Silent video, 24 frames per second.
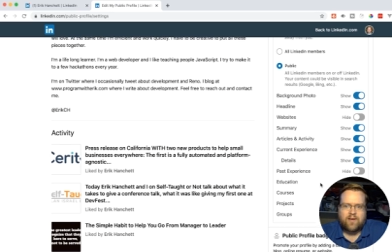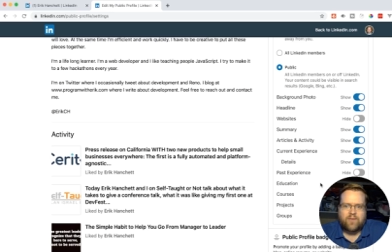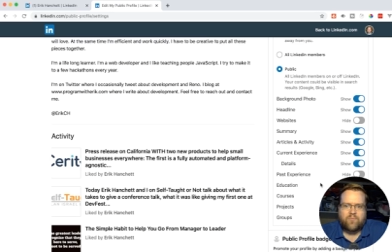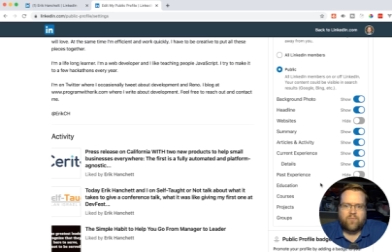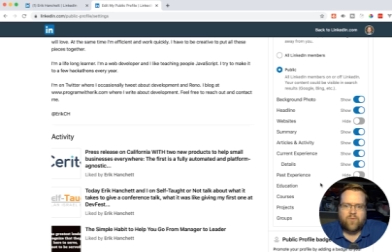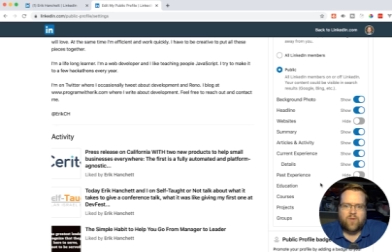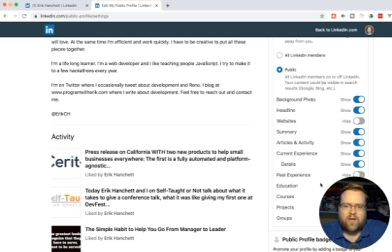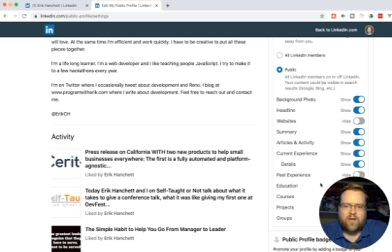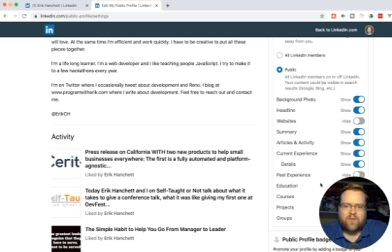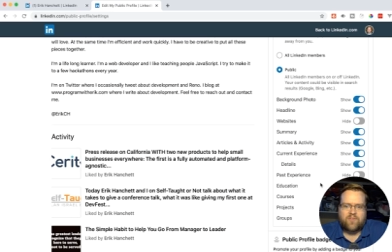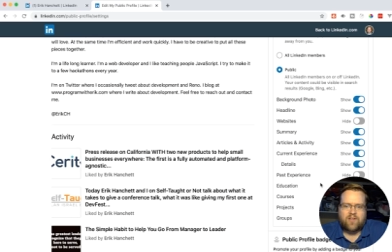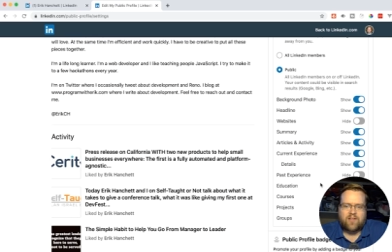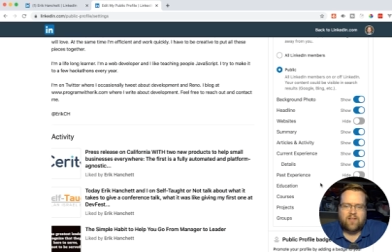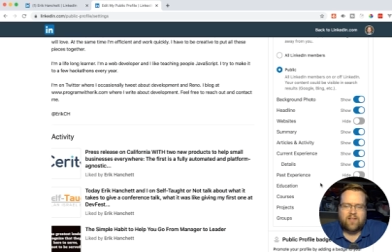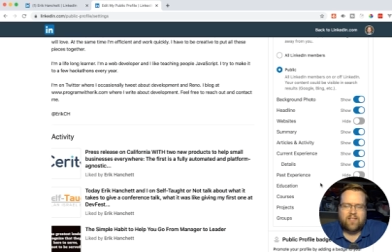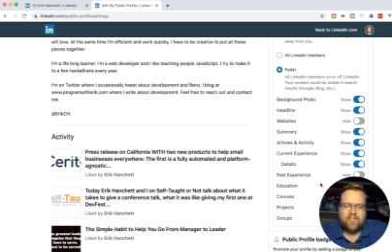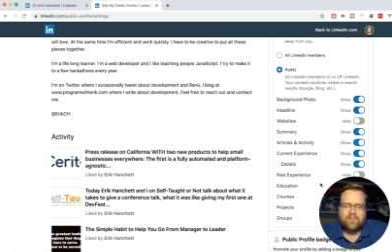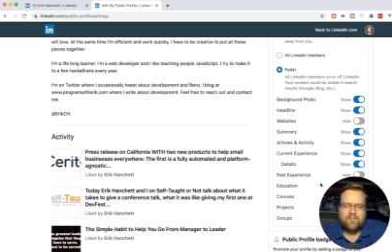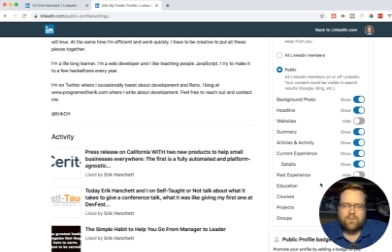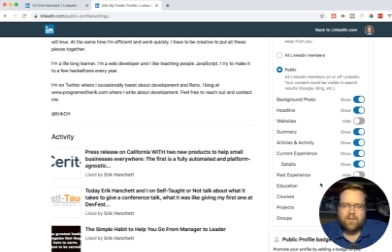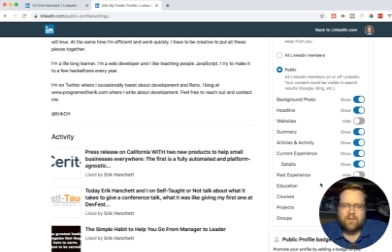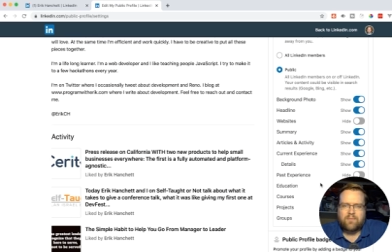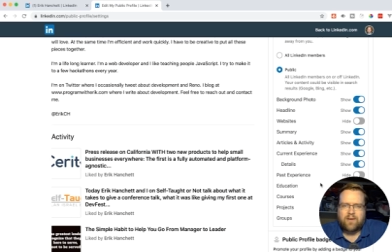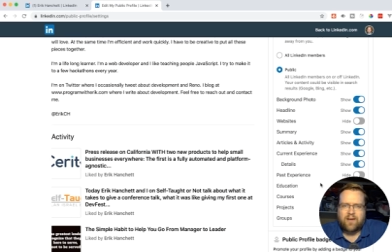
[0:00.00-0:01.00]
you have to at
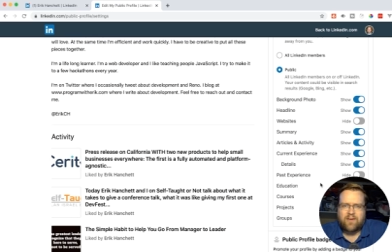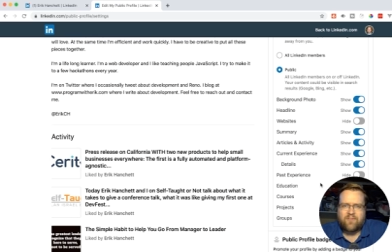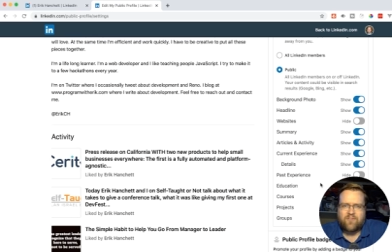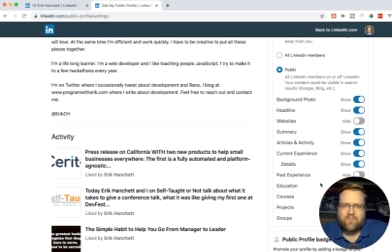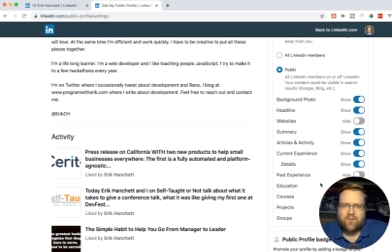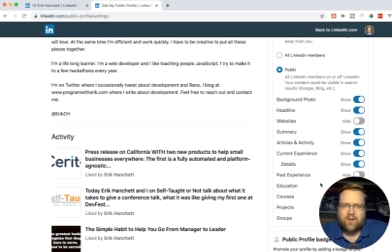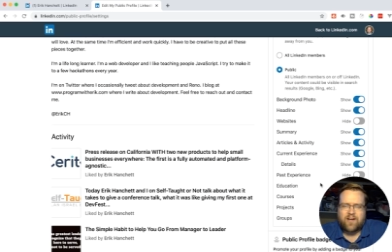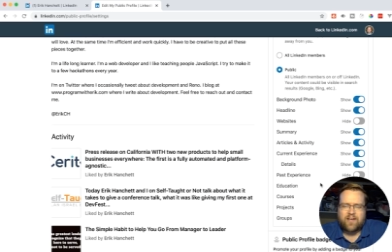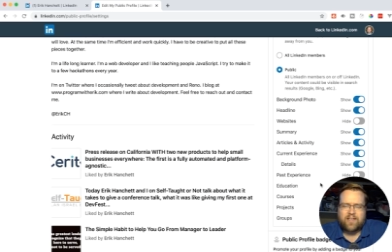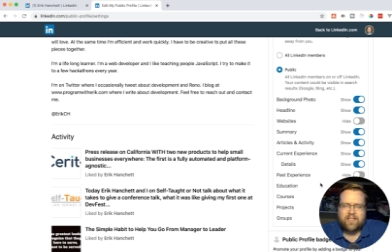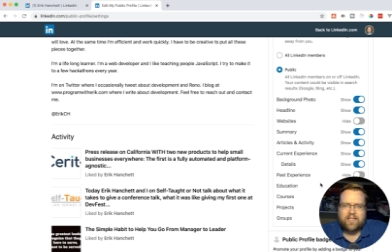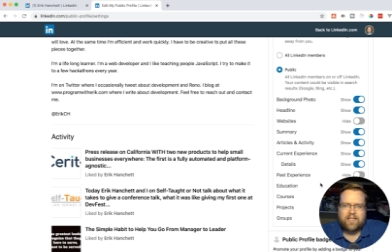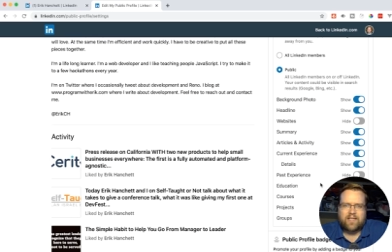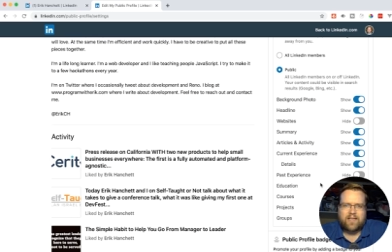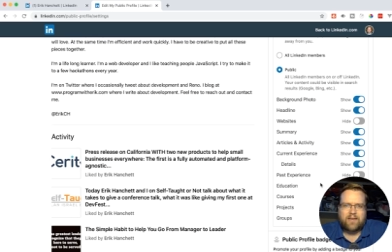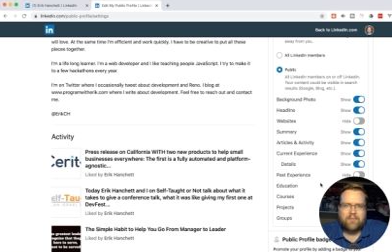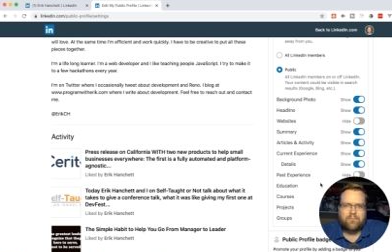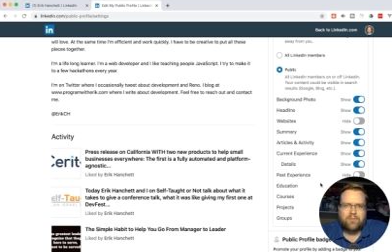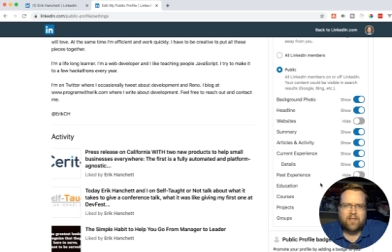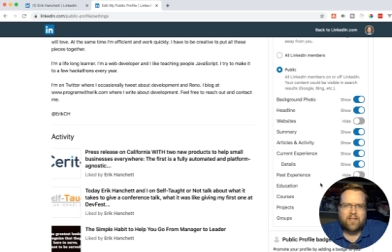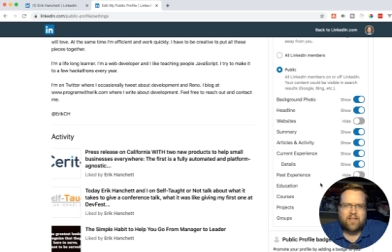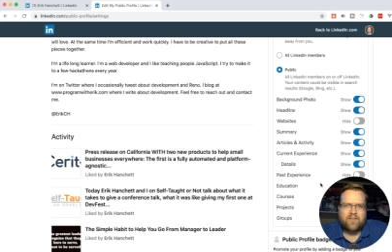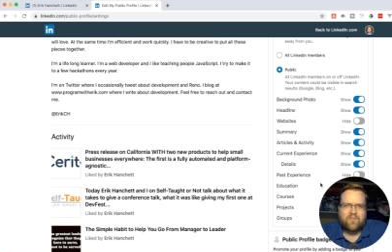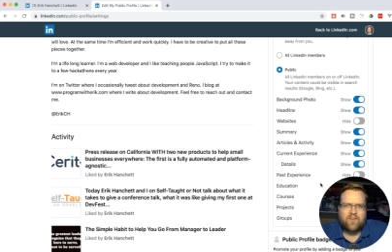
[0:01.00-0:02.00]
least be my friend and I
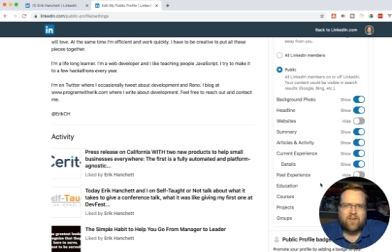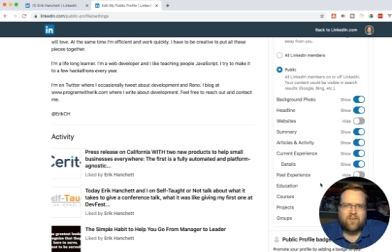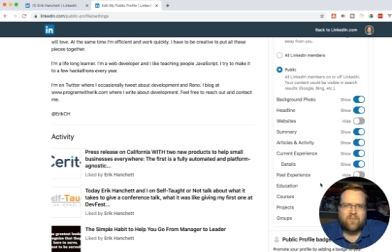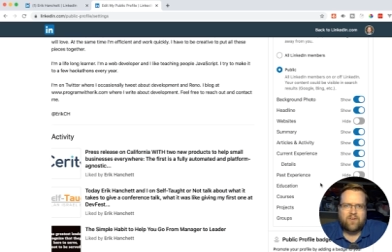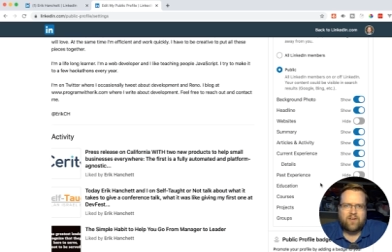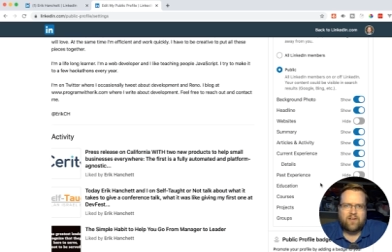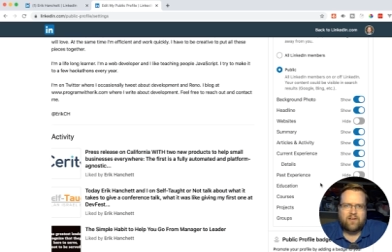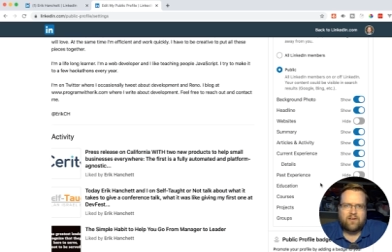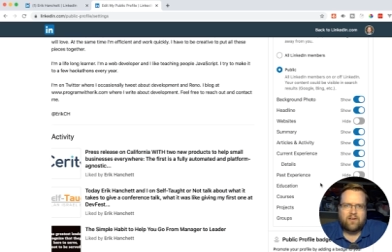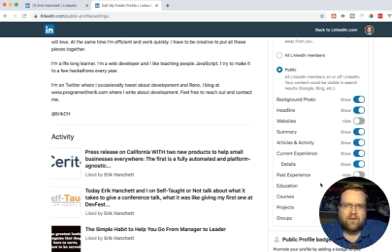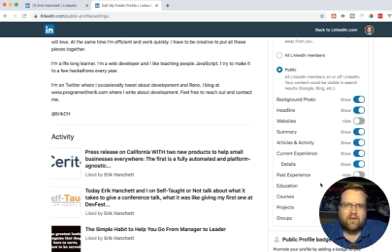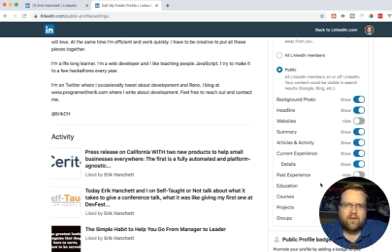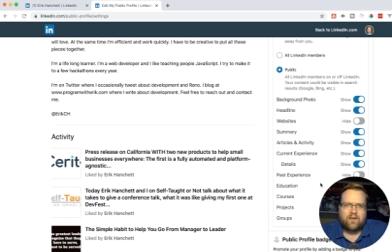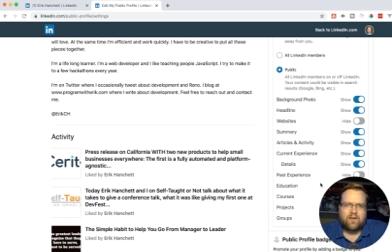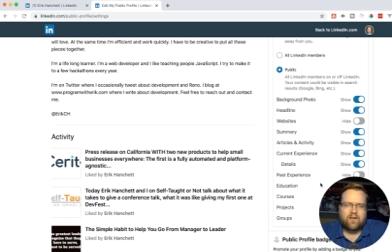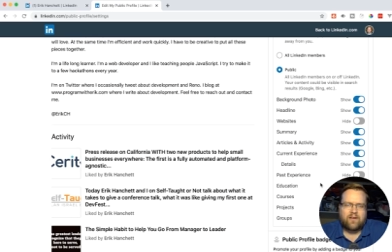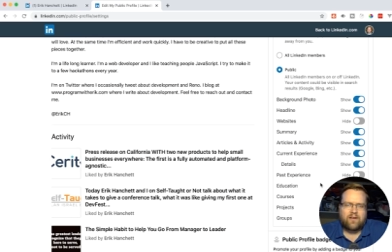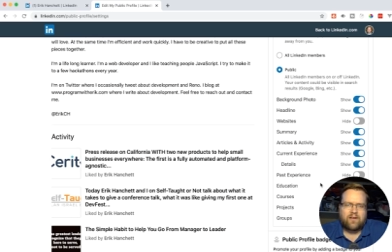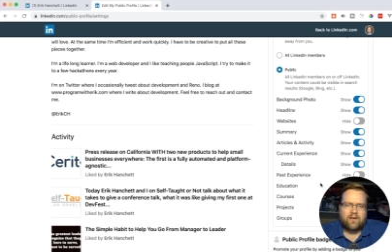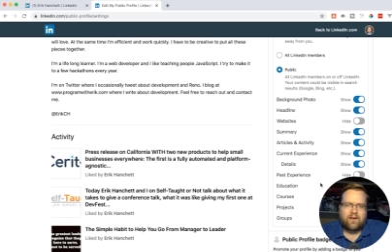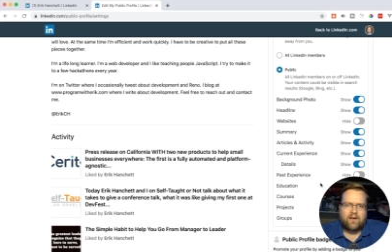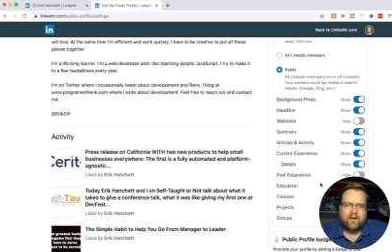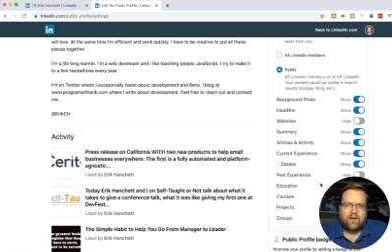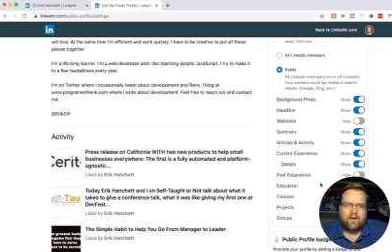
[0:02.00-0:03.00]
believe even
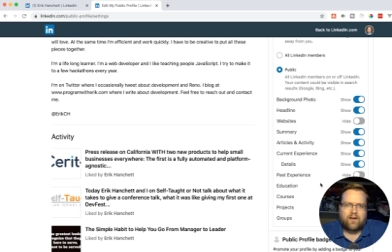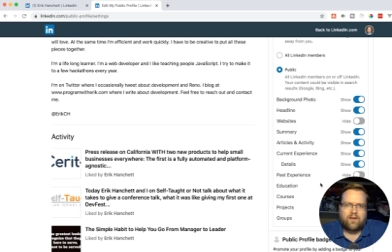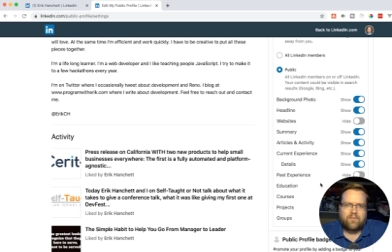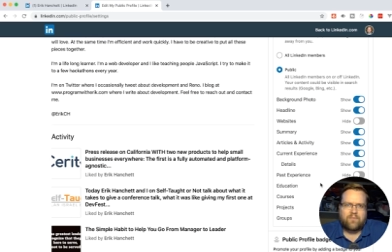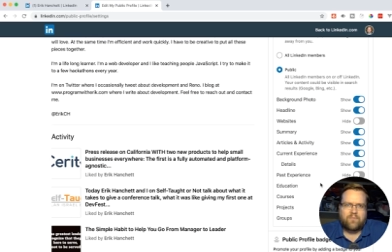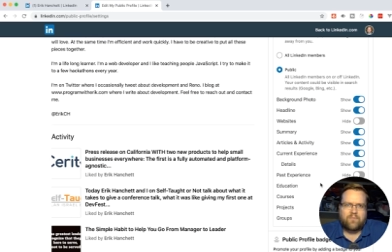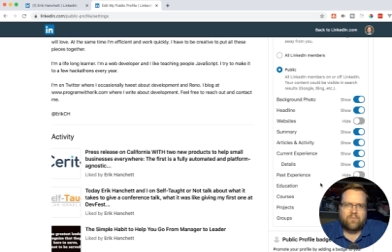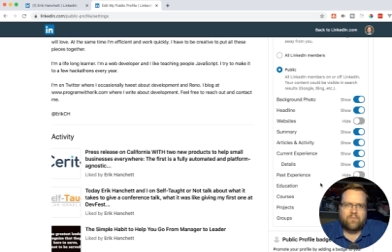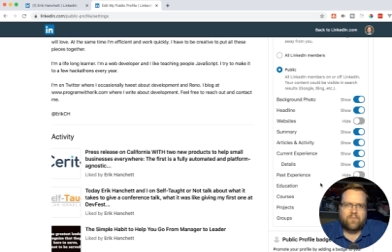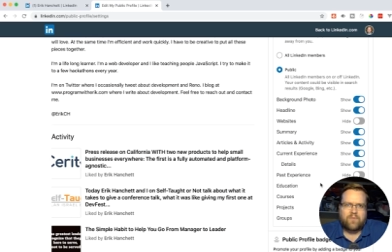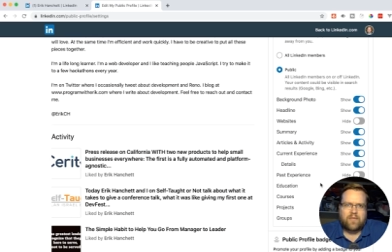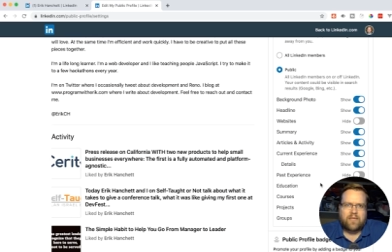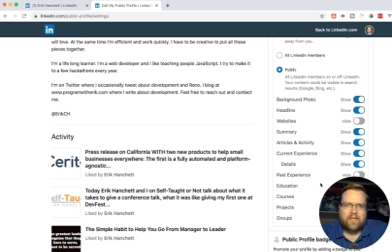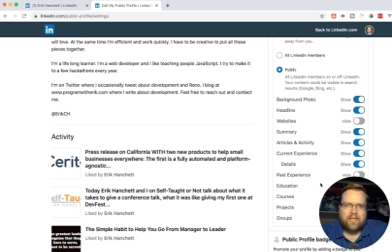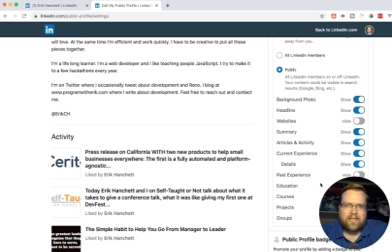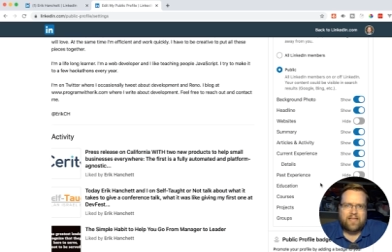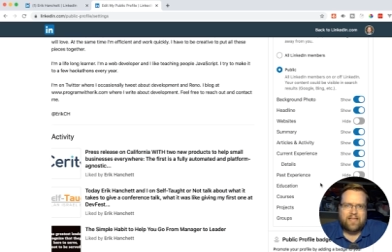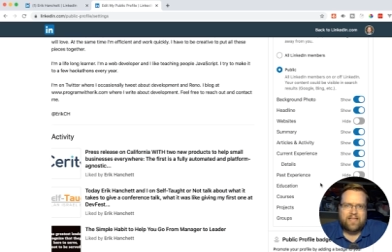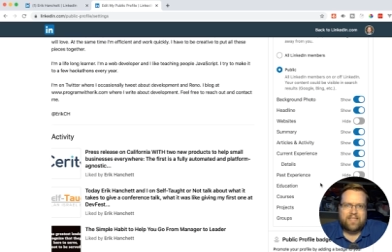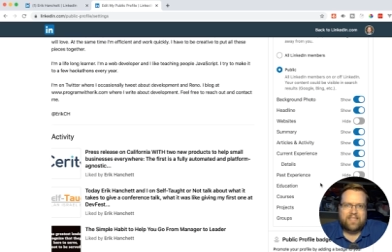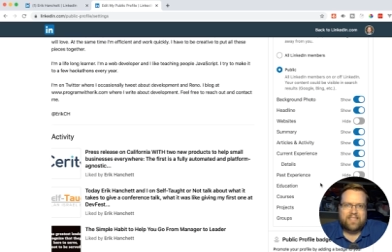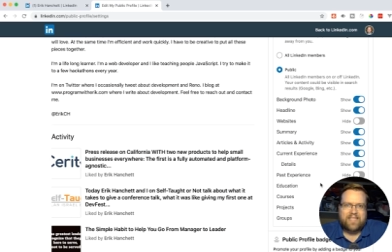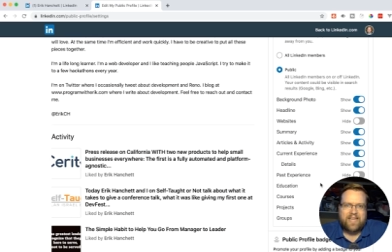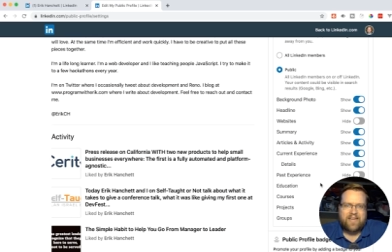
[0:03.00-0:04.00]
um, at
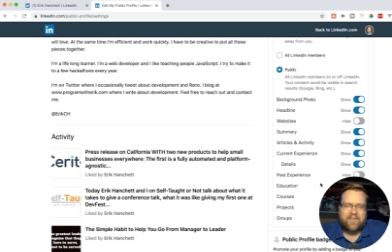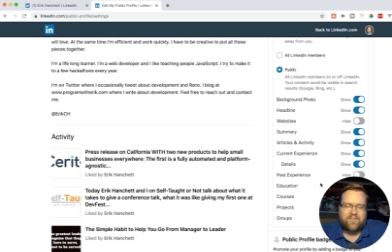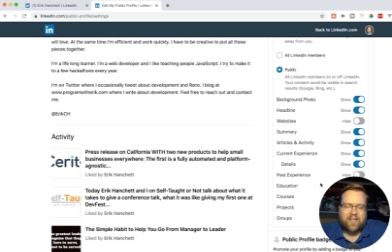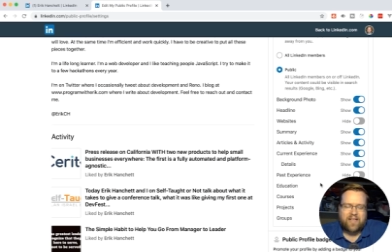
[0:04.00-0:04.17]
least have an